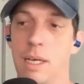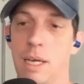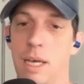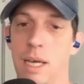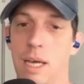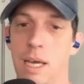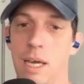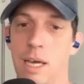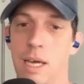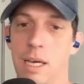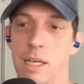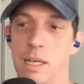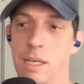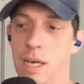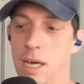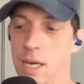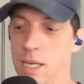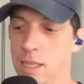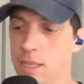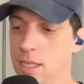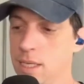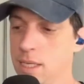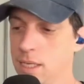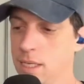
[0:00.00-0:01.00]
And
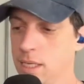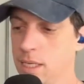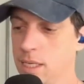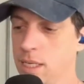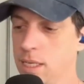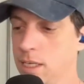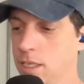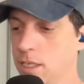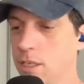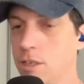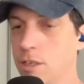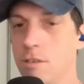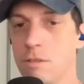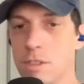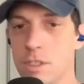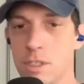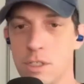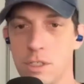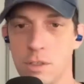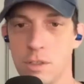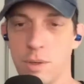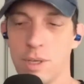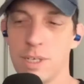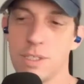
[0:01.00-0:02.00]
I think in acute
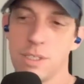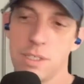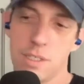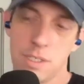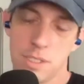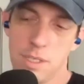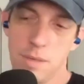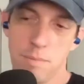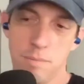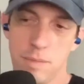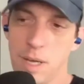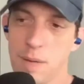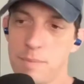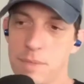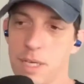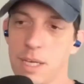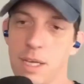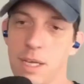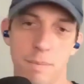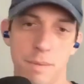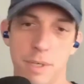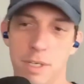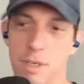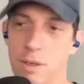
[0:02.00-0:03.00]
situations, sometimes it
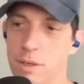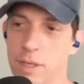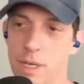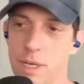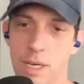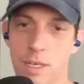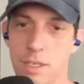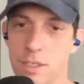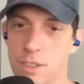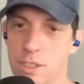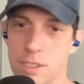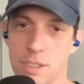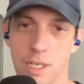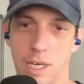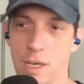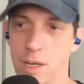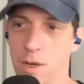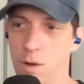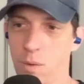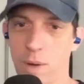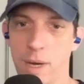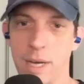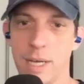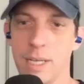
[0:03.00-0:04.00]
can be okay to just kind
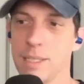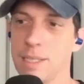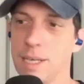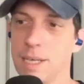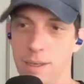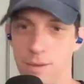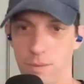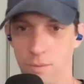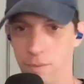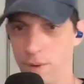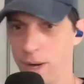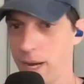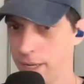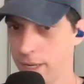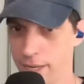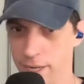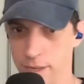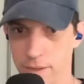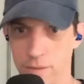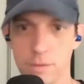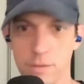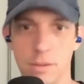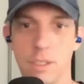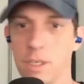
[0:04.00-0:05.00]
of quiet that and write it
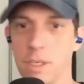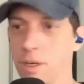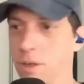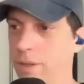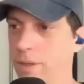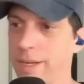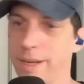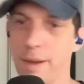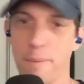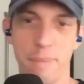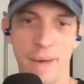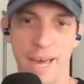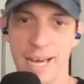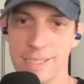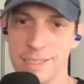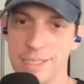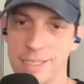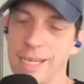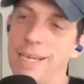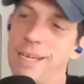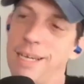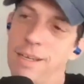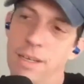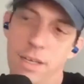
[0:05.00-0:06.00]
out, like a bad
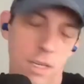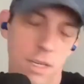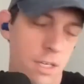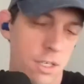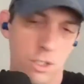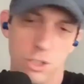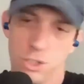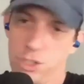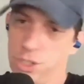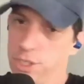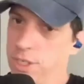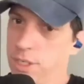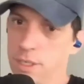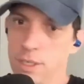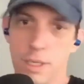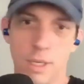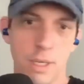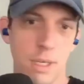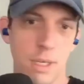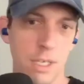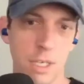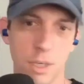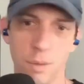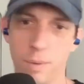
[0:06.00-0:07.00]
day. Sure.
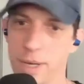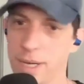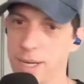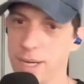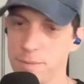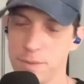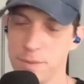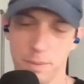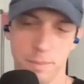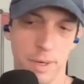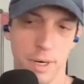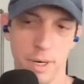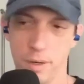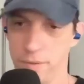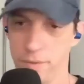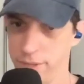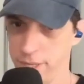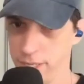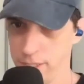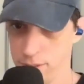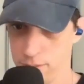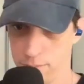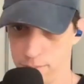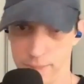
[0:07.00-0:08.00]
You wake up tomorrow,
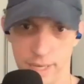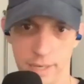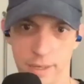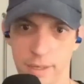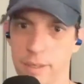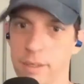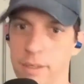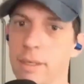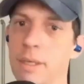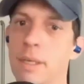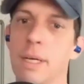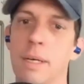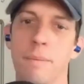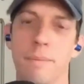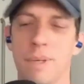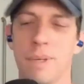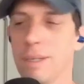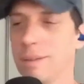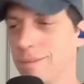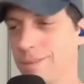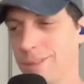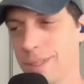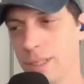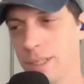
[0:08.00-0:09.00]
things are better.
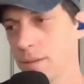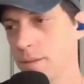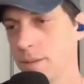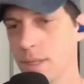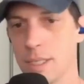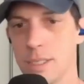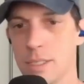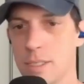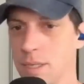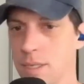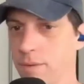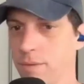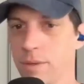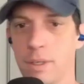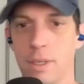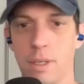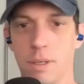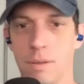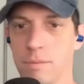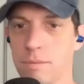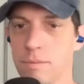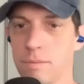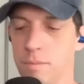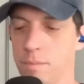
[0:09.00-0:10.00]
Yeah, that's
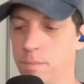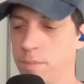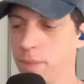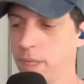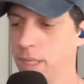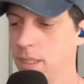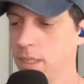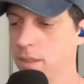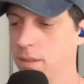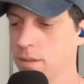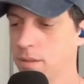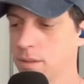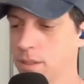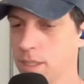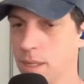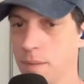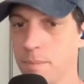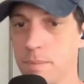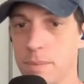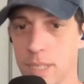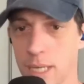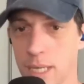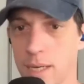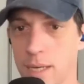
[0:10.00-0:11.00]
different, But
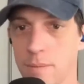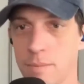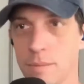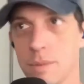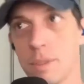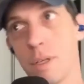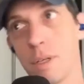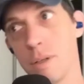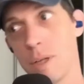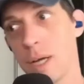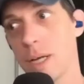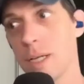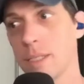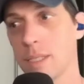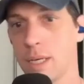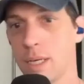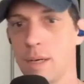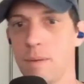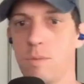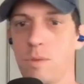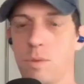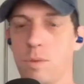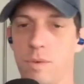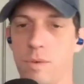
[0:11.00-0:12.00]
sometimes, a lot of
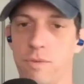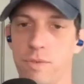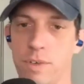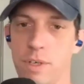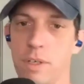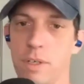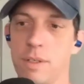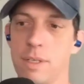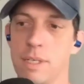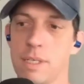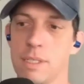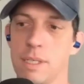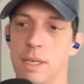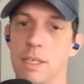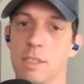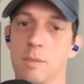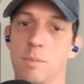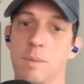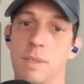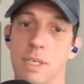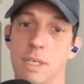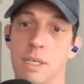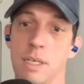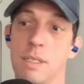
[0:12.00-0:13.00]
times, we feel these things
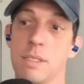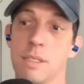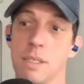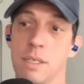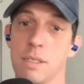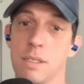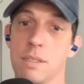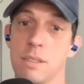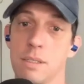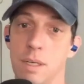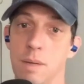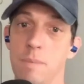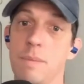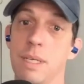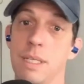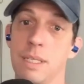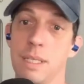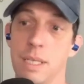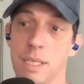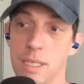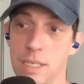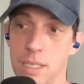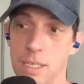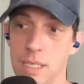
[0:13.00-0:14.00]
because there's something
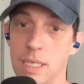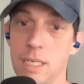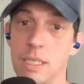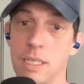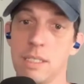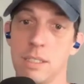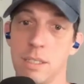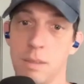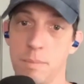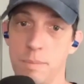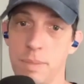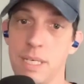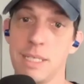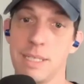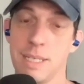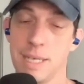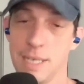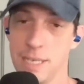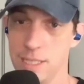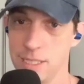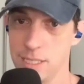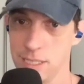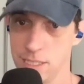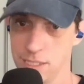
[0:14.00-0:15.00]
that needs to be
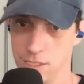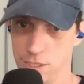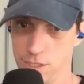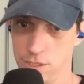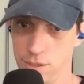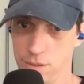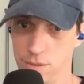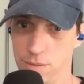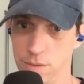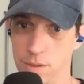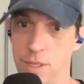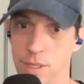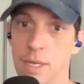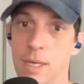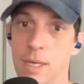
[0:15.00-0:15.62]
tended to.